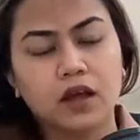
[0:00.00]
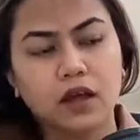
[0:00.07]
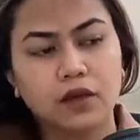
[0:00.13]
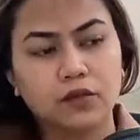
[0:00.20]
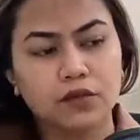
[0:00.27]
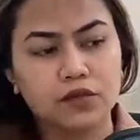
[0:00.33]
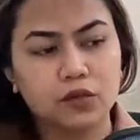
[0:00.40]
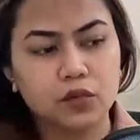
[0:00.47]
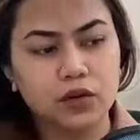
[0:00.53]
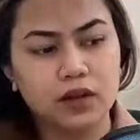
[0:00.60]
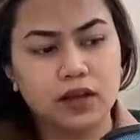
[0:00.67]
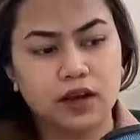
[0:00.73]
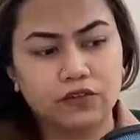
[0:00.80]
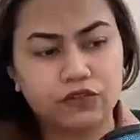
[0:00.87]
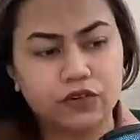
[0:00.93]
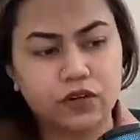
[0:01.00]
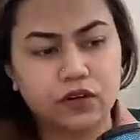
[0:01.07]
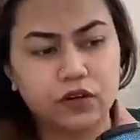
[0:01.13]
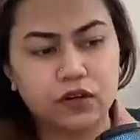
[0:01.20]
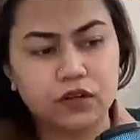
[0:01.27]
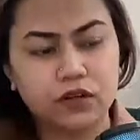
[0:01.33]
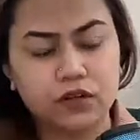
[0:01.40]
It was only
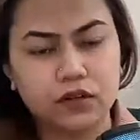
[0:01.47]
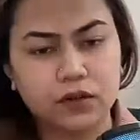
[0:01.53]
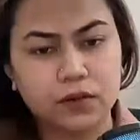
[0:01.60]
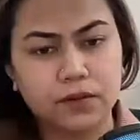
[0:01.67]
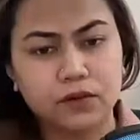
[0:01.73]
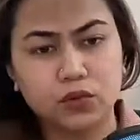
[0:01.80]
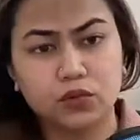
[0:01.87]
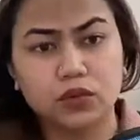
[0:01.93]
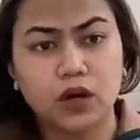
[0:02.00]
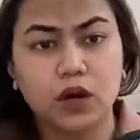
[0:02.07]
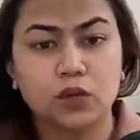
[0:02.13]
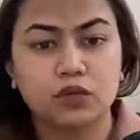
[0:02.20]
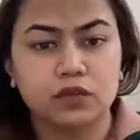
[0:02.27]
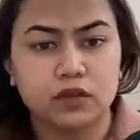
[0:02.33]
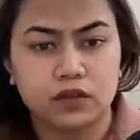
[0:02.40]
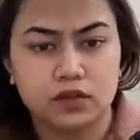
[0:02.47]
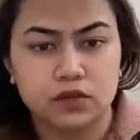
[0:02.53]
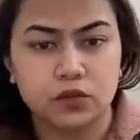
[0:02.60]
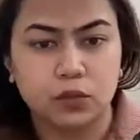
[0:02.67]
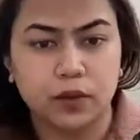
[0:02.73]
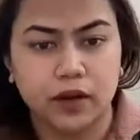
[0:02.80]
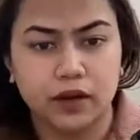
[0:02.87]
after the
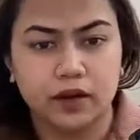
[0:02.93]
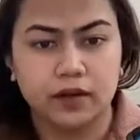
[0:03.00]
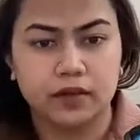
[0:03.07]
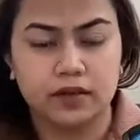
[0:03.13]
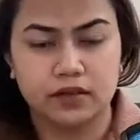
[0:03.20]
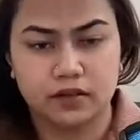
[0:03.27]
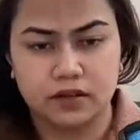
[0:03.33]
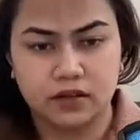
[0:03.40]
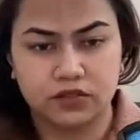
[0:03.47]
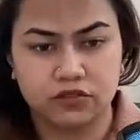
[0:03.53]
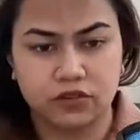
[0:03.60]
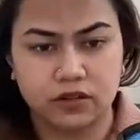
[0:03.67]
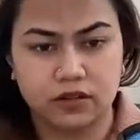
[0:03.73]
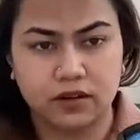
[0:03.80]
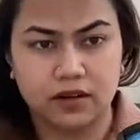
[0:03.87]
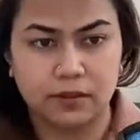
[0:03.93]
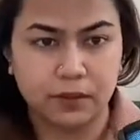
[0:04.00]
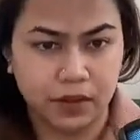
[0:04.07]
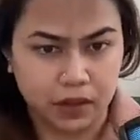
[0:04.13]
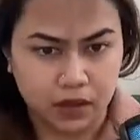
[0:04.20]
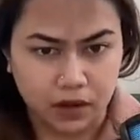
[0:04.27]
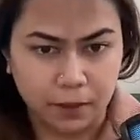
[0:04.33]
2000s when this industry started
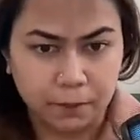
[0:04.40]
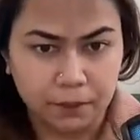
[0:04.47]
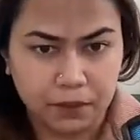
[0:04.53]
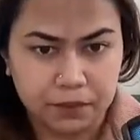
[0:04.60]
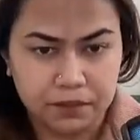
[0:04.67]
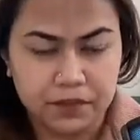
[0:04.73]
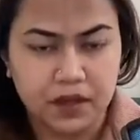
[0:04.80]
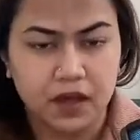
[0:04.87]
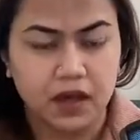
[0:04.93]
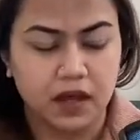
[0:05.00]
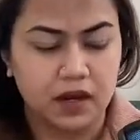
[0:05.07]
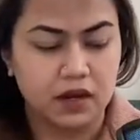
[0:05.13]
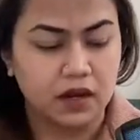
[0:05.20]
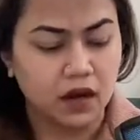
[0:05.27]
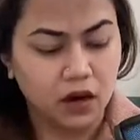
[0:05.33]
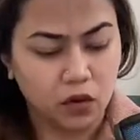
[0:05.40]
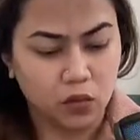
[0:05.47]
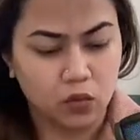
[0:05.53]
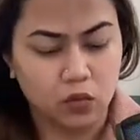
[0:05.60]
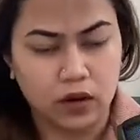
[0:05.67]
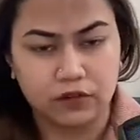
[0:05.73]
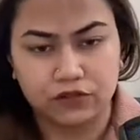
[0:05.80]
picking up. And
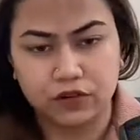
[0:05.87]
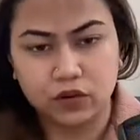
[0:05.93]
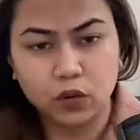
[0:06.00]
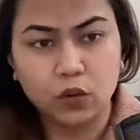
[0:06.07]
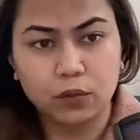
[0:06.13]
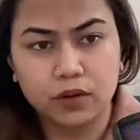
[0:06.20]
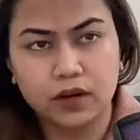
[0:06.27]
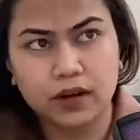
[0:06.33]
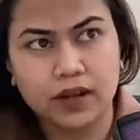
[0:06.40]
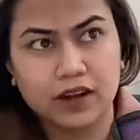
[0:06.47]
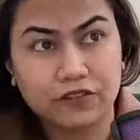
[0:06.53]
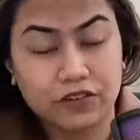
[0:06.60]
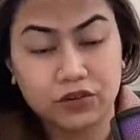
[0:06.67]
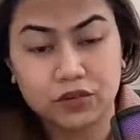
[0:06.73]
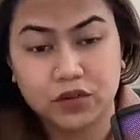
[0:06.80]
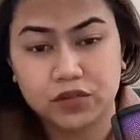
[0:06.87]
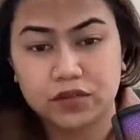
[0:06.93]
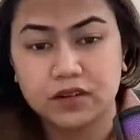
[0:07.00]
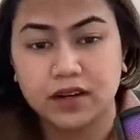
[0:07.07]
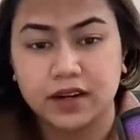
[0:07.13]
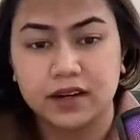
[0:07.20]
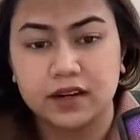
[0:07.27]
now, after COVID, like after
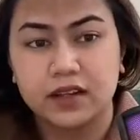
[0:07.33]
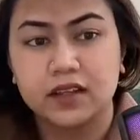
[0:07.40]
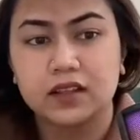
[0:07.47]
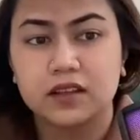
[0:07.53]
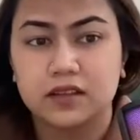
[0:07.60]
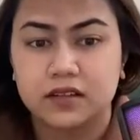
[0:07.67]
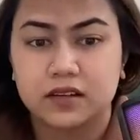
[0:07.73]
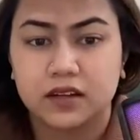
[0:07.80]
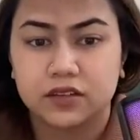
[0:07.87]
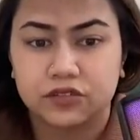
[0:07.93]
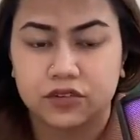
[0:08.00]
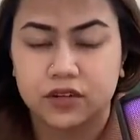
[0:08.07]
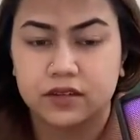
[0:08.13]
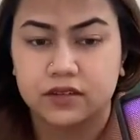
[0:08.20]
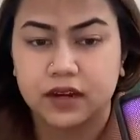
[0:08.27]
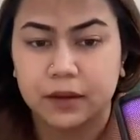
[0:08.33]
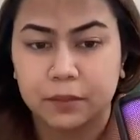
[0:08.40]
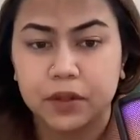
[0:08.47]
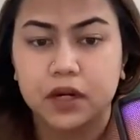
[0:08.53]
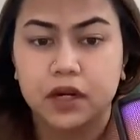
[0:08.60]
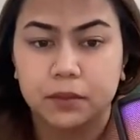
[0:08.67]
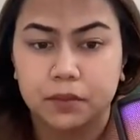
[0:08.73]
2019, this industry is
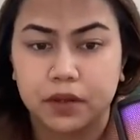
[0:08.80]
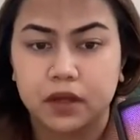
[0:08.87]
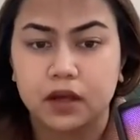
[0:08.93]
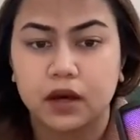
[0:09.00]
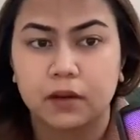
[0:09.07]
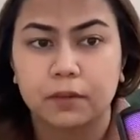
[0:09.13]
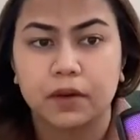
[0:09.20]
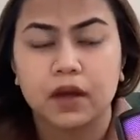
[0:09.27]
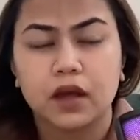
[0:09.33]
rapidly picking up.